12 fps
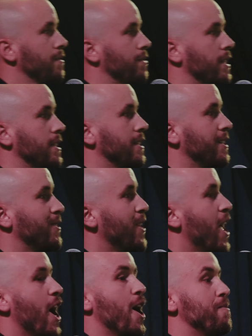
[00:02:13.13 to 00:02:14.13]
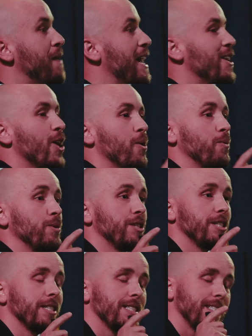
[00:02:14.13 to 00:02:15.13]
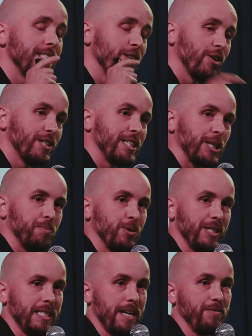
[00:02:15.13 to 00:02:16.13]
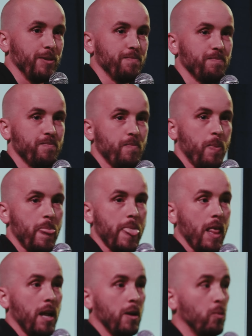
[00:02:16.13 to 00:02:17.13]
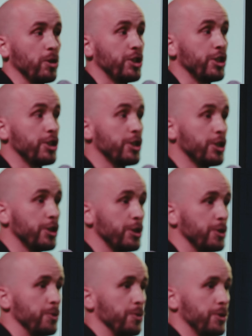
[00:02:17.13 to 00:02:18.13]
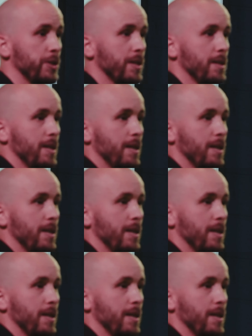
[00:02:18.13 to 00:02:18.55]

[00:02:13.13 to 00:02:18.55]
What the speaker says: Thank you. No, it was 96.7, which is huge.